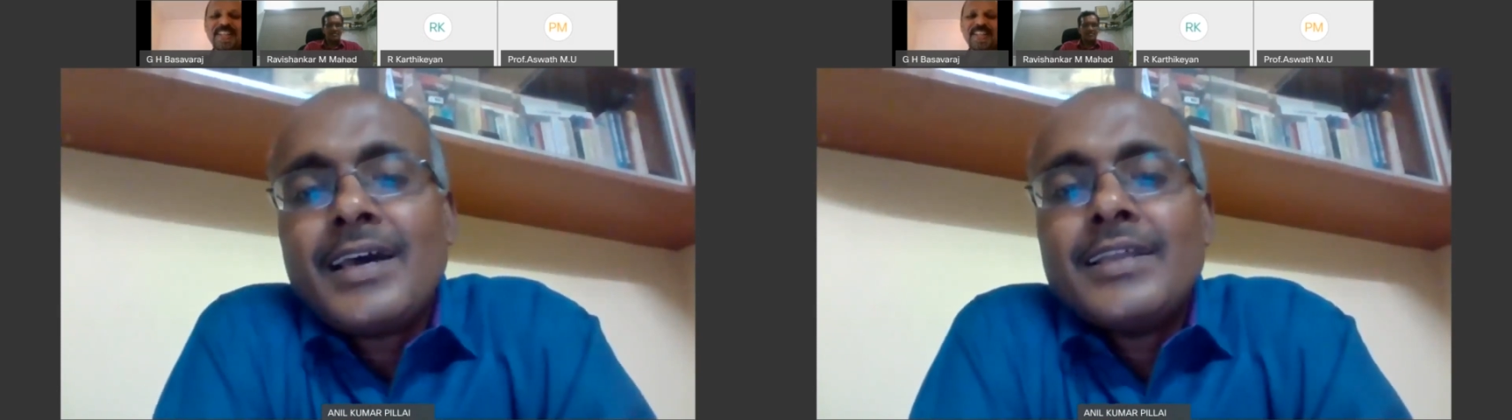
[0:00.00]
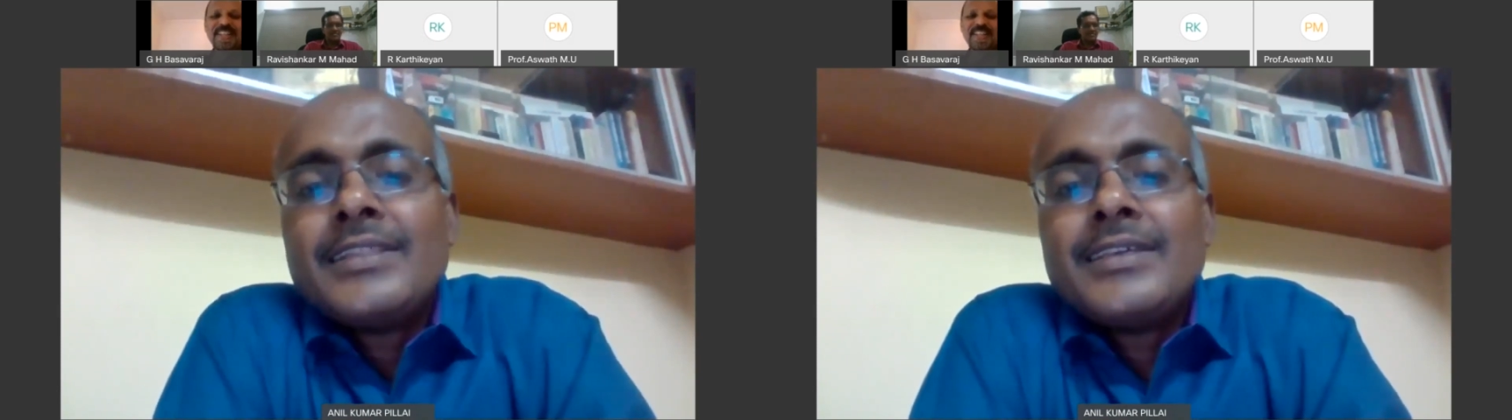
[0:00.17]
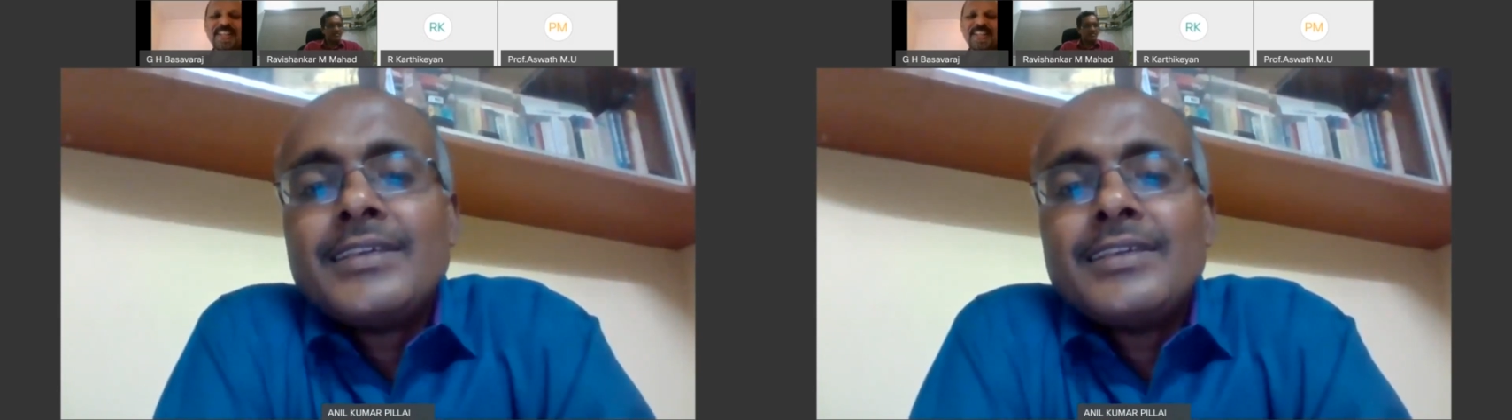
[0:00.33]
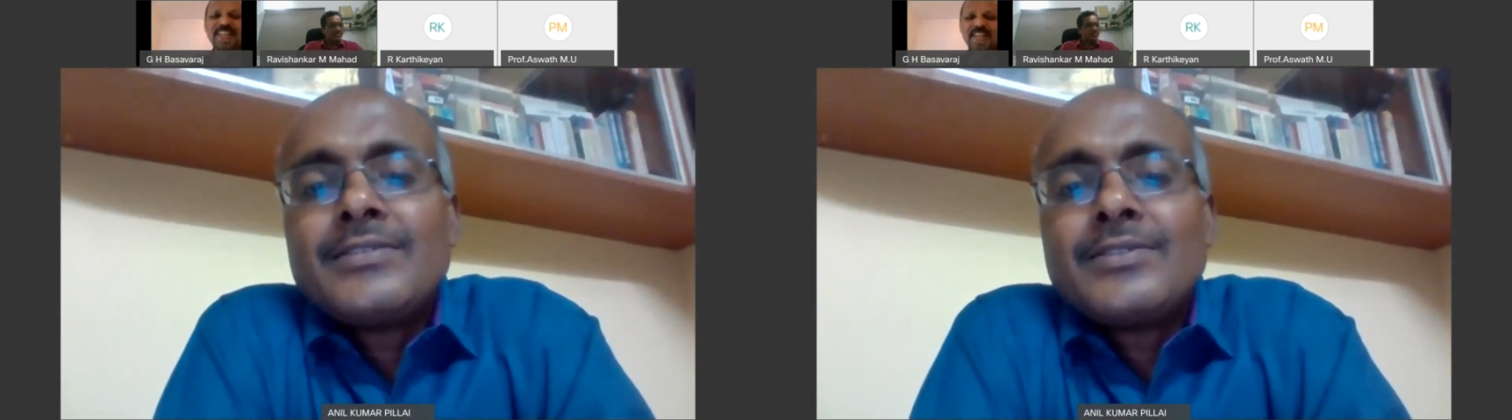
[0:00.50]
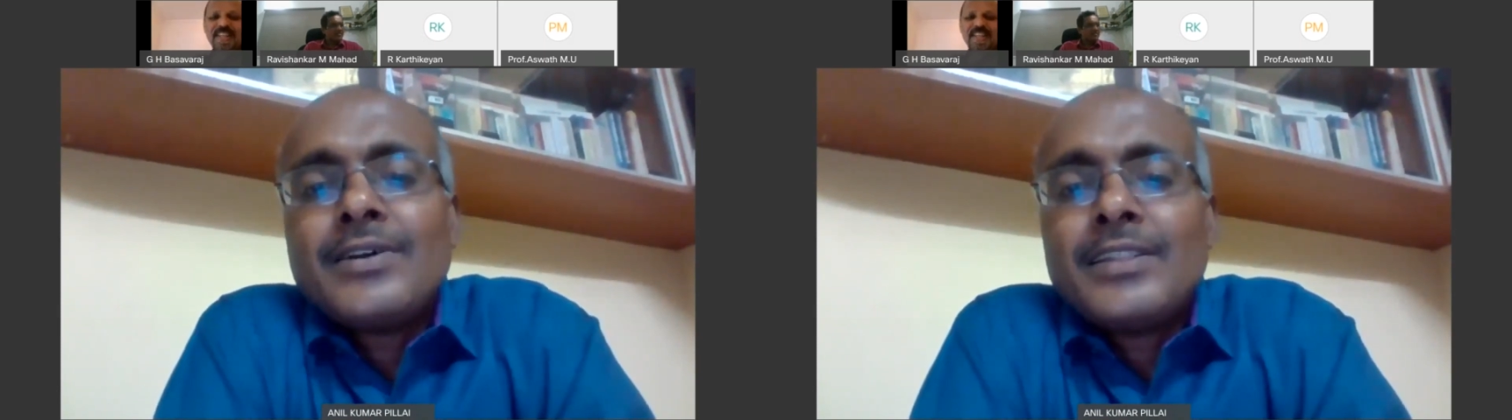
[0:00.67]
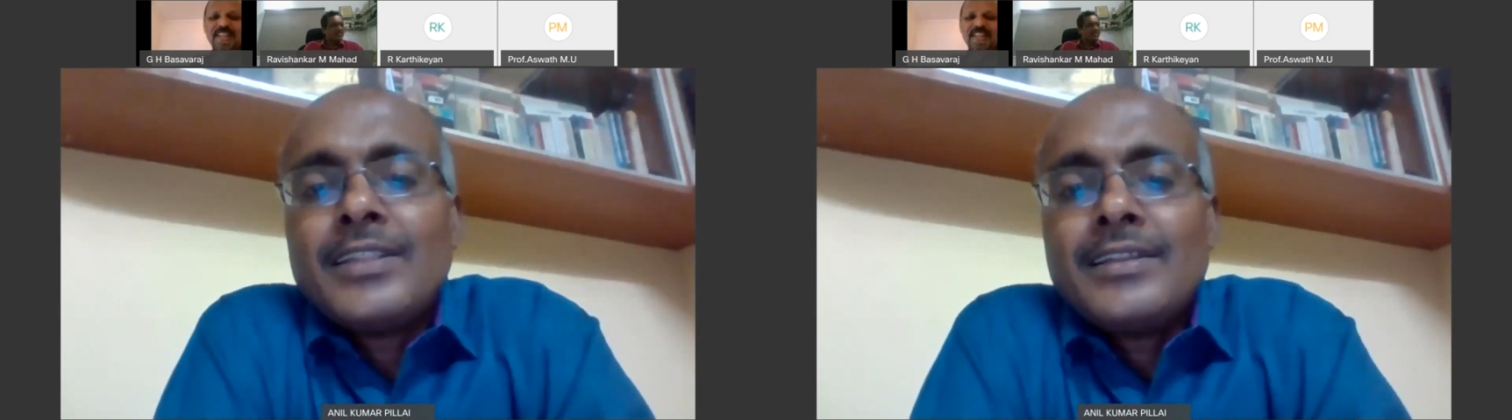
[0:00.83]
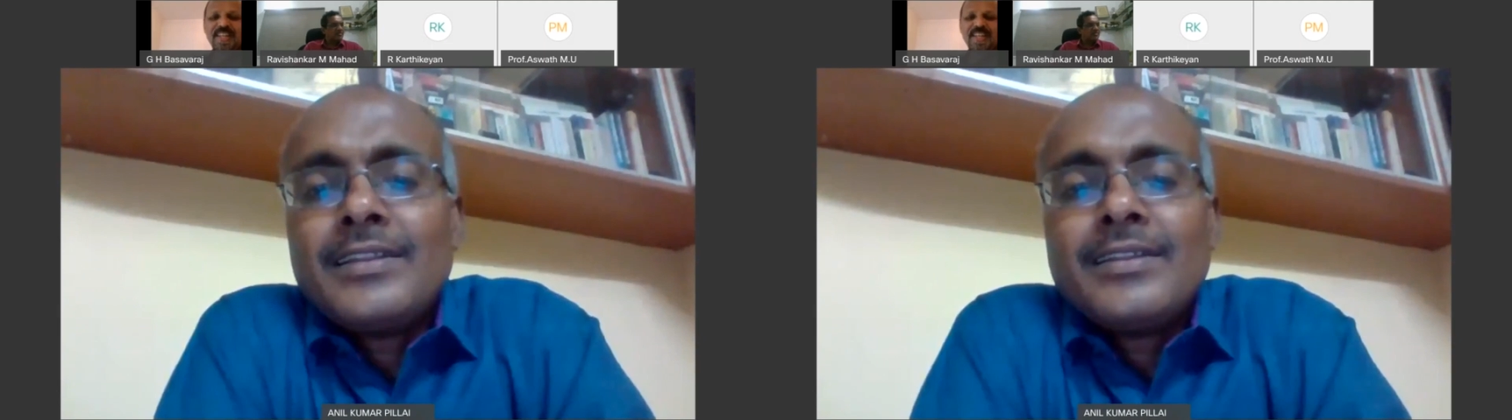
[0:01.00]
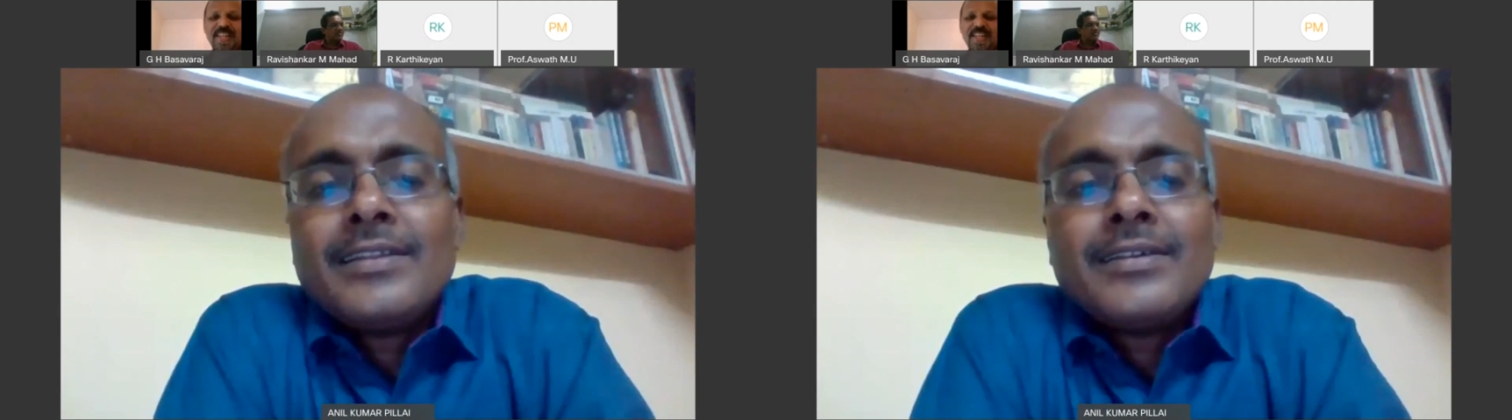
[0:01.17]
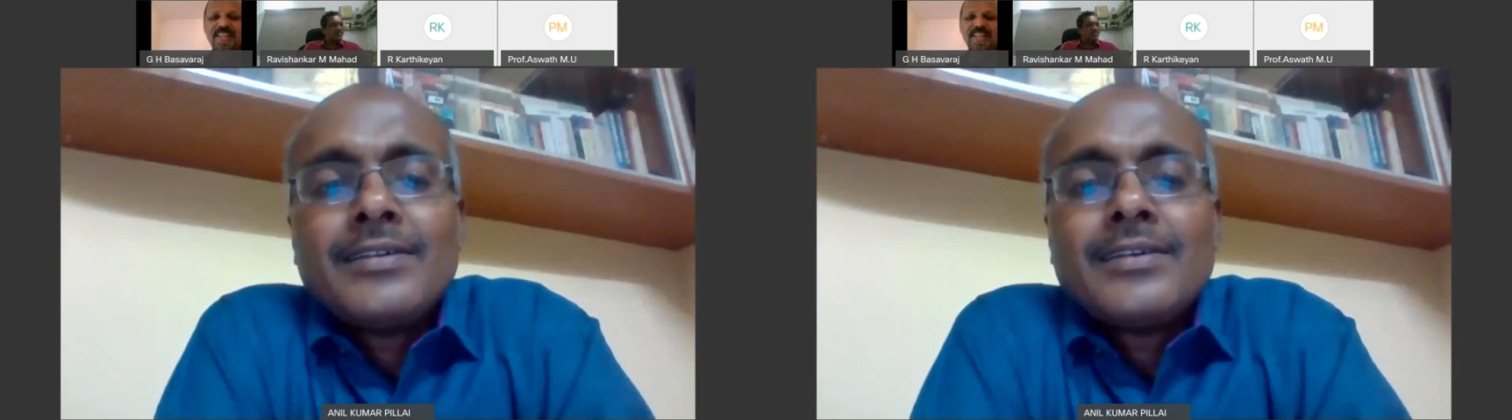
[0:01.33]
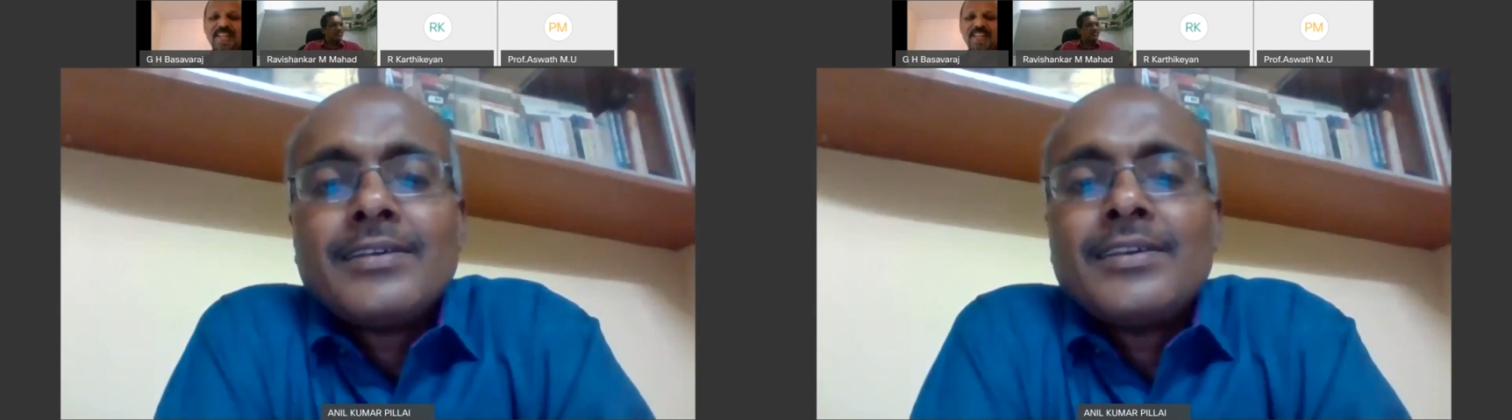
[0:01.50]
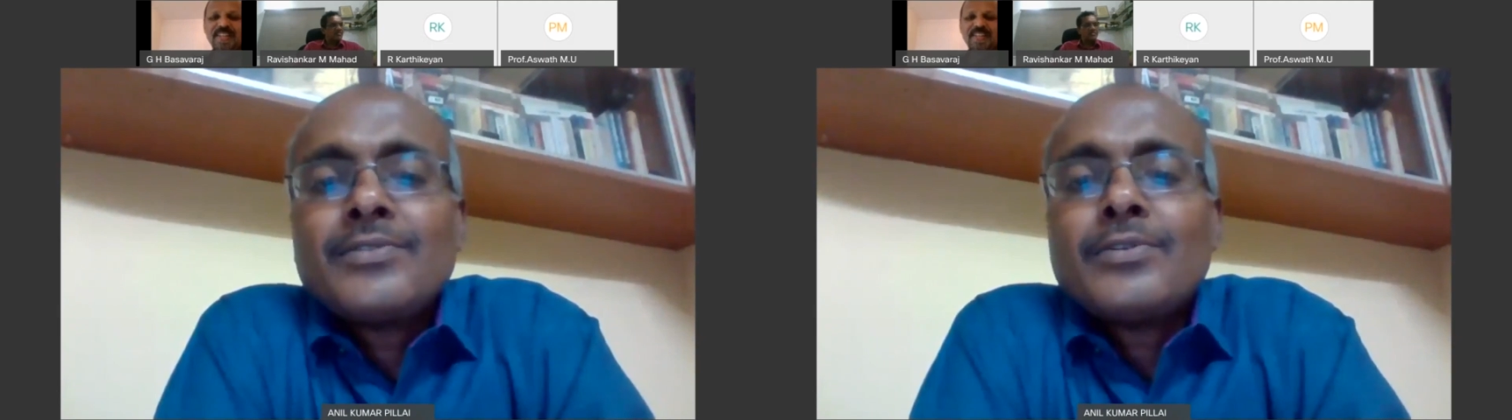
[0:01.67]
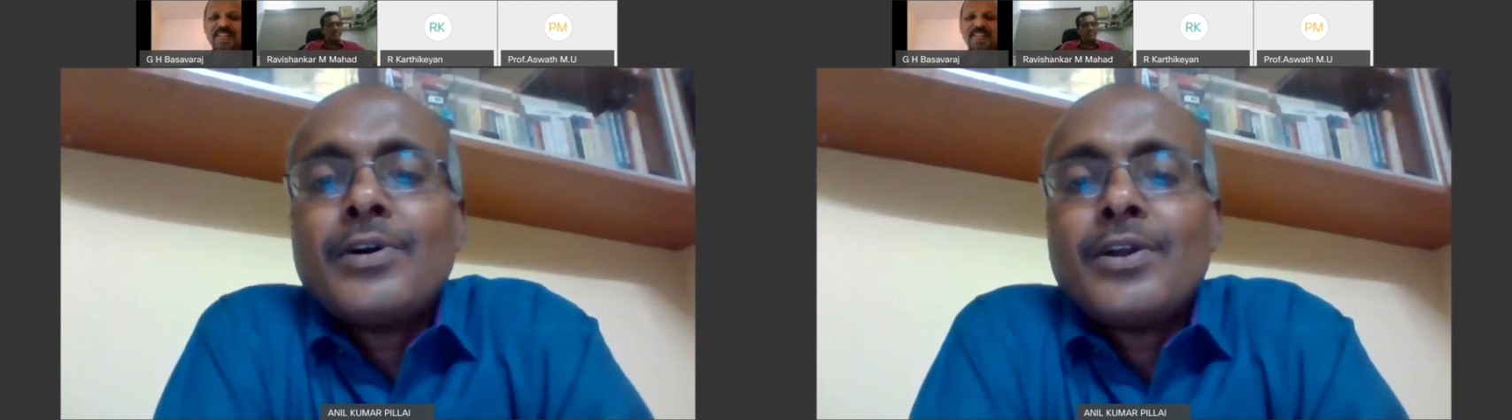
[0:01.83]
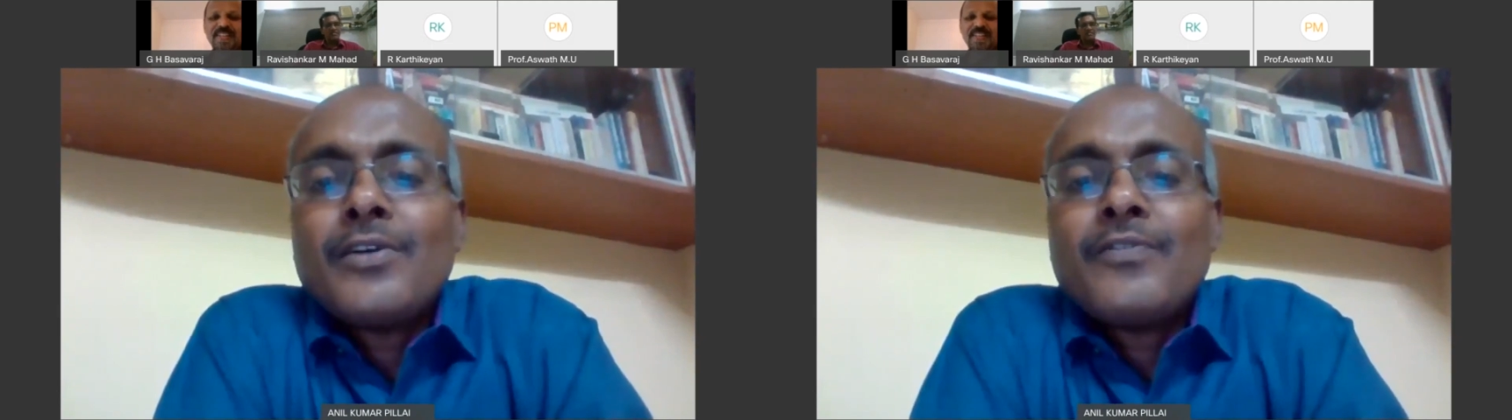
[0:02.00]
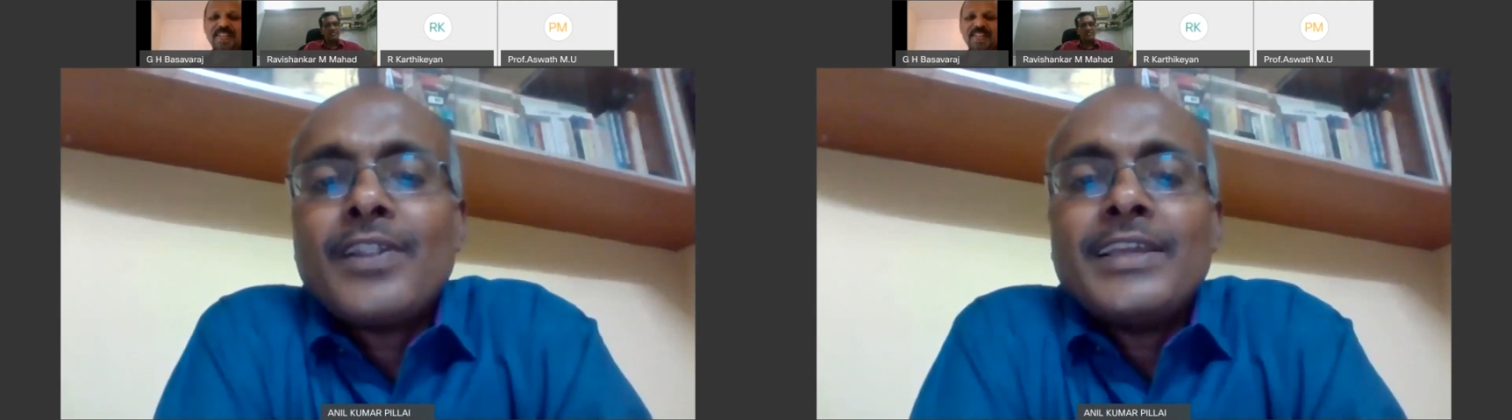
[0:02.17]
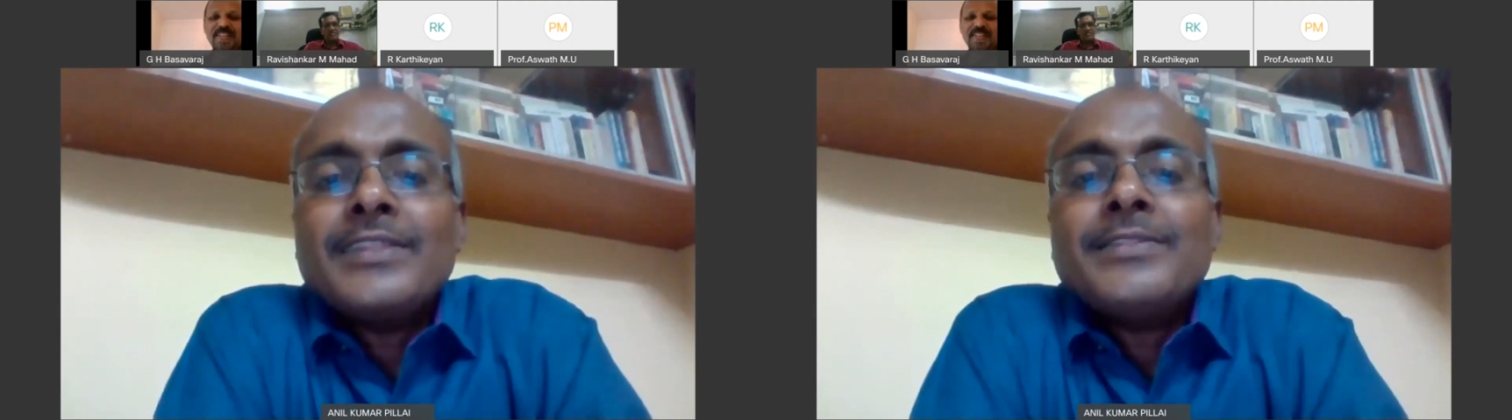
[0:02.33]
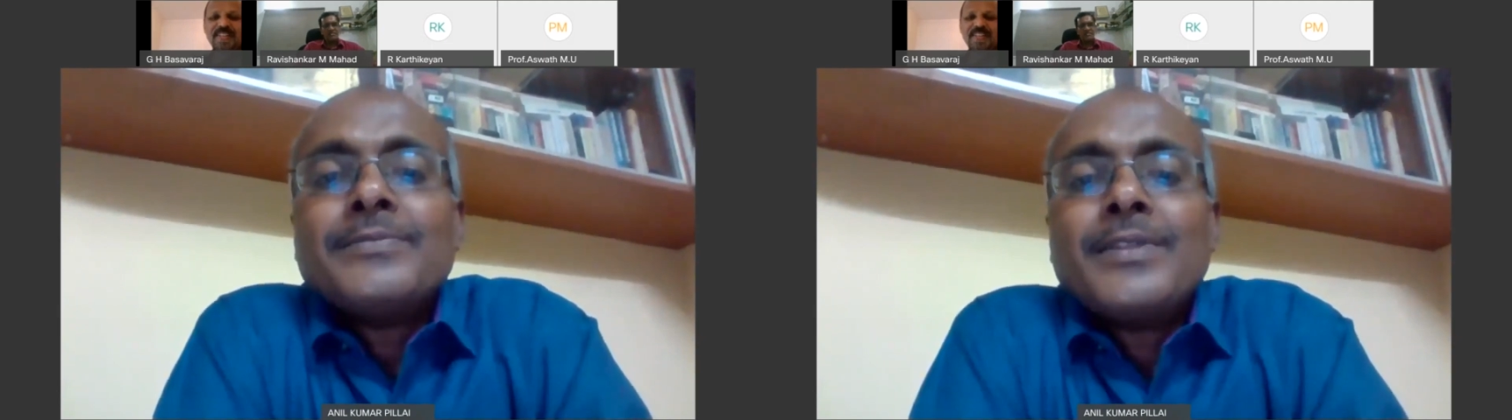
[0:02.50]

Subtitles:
I think he's not there. He has gone offline.